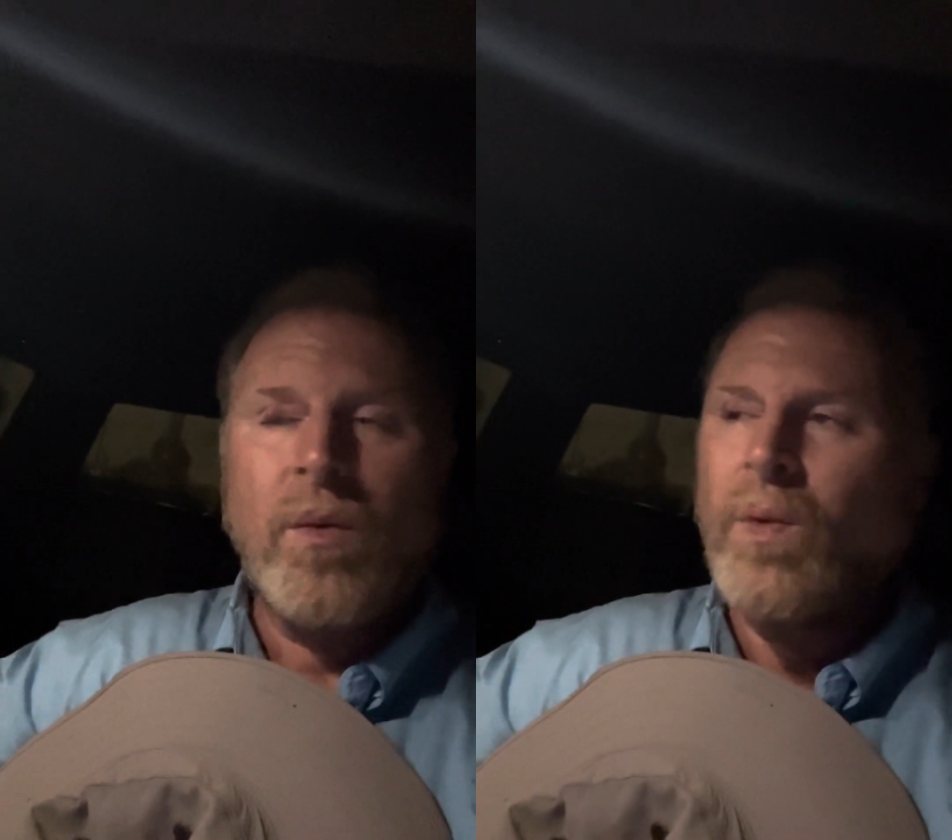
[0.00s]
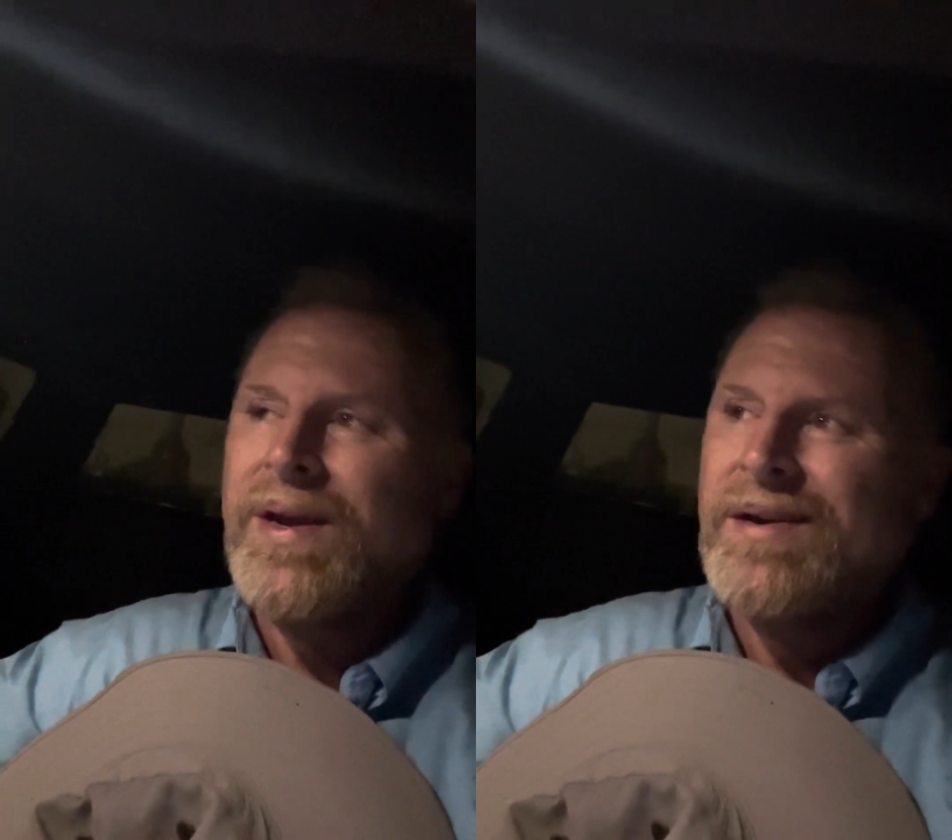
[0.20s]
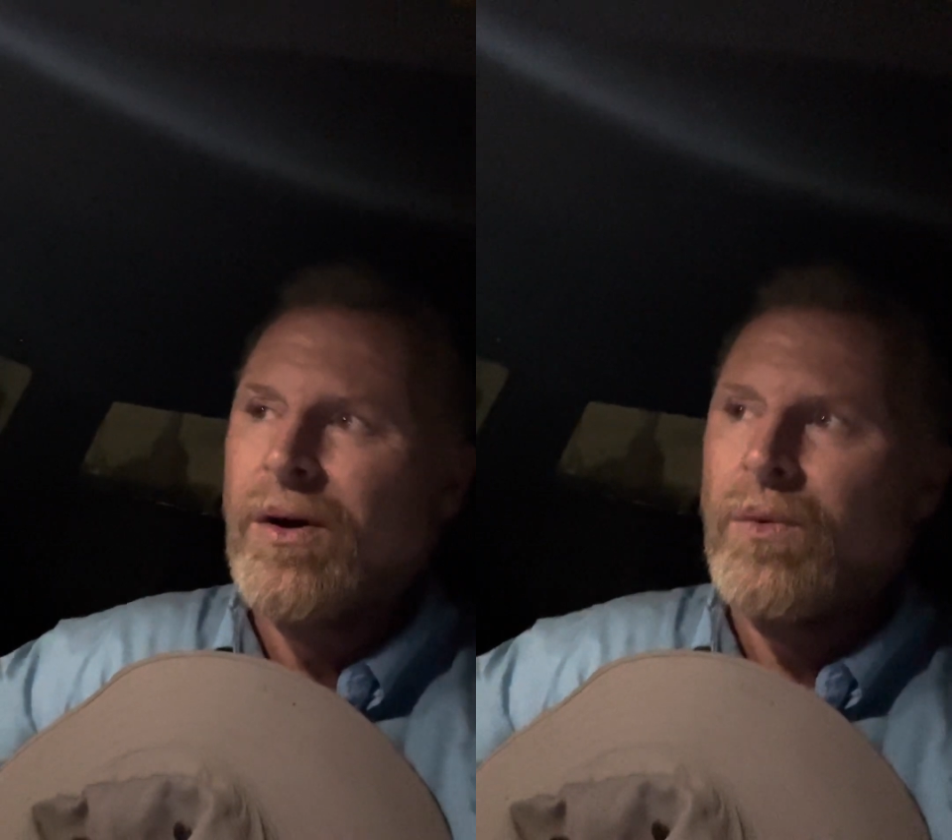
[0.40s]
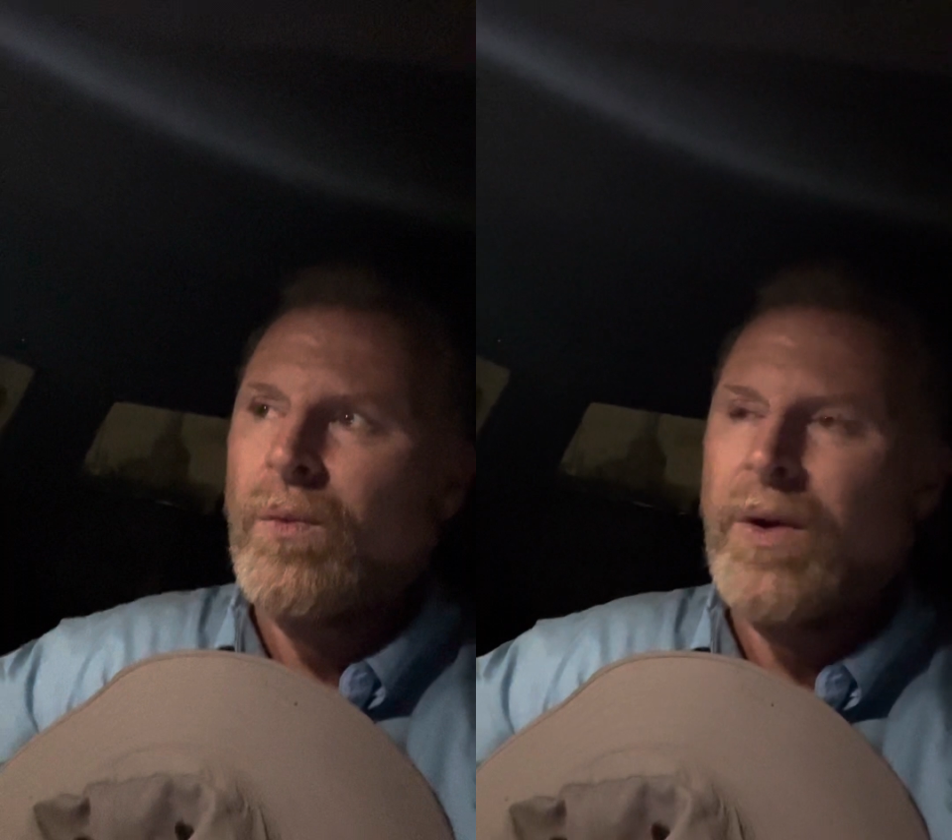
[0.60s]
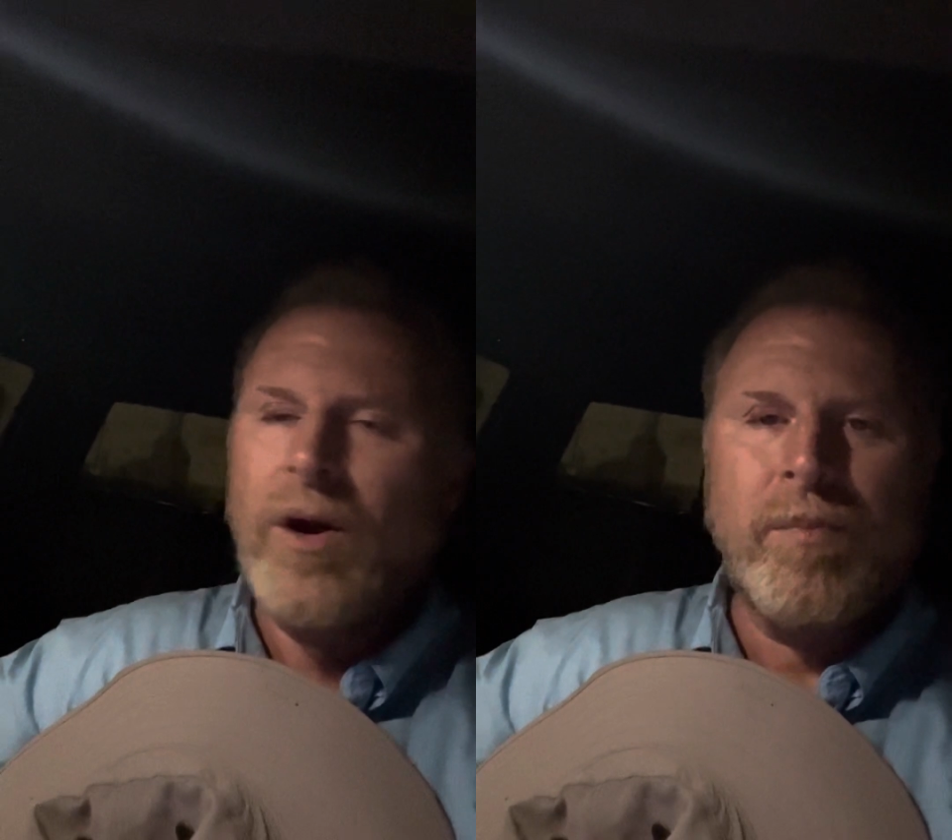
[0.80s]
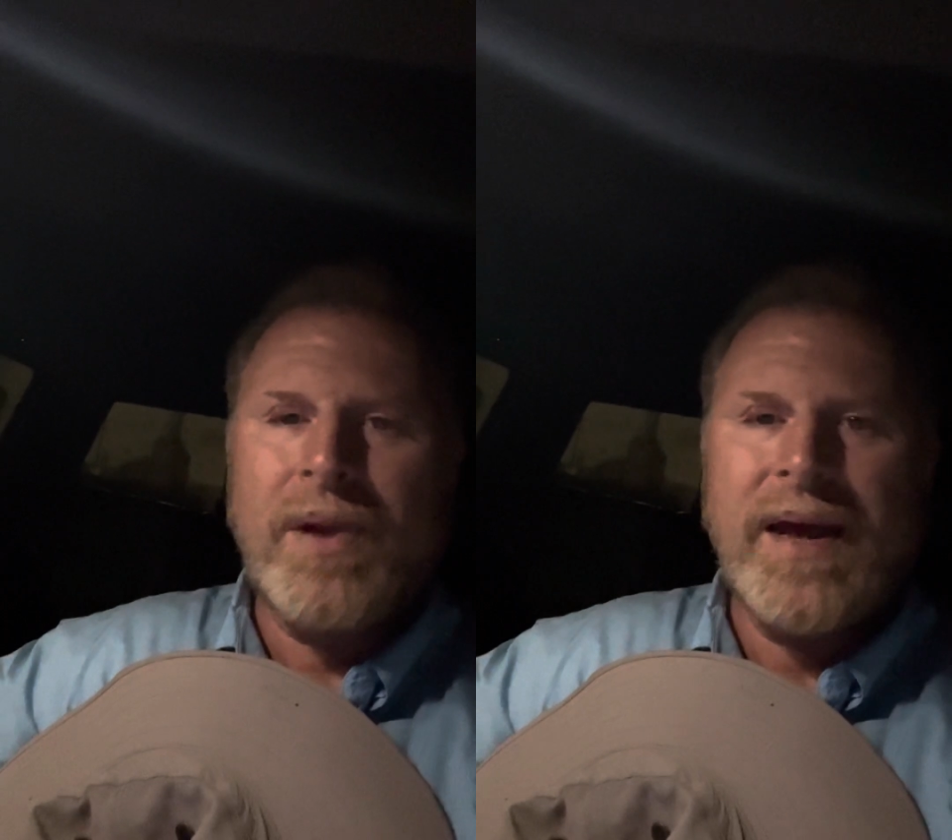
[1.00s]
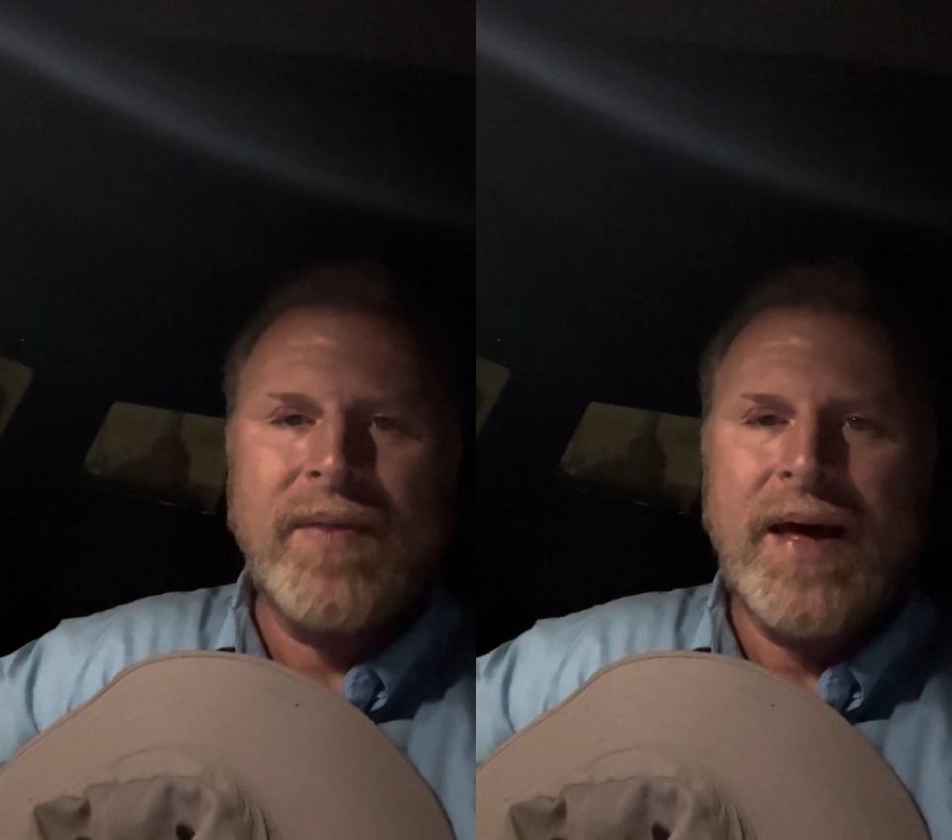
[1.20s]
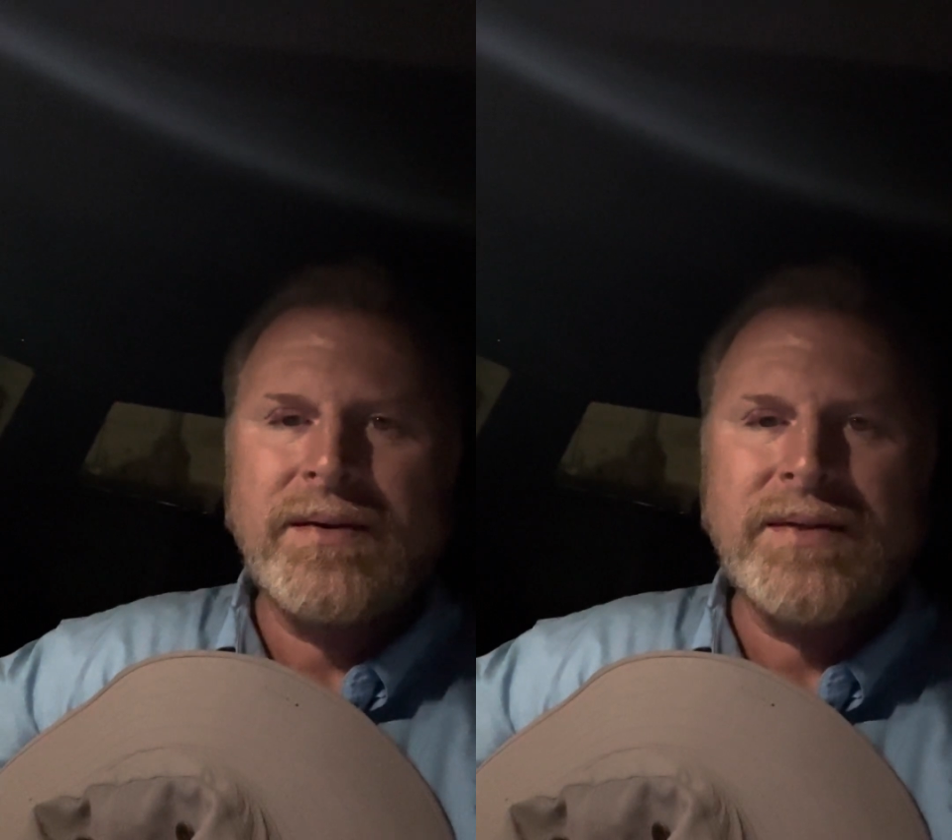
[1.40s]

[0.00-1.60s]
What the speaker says: We don't play in that